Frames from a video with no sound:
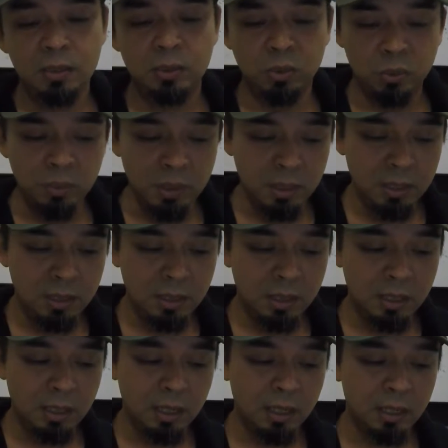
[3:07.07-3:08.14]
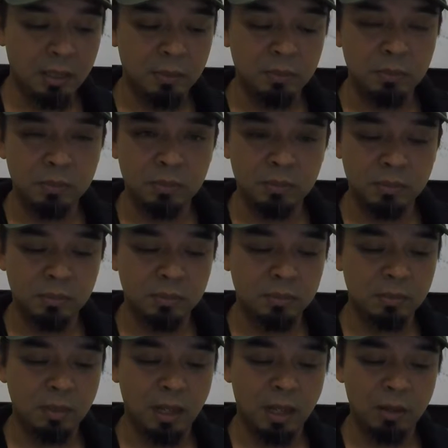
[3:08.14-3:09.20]
To me,
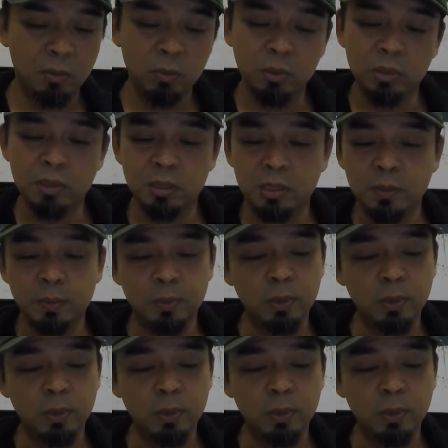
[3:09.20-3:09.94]
I would just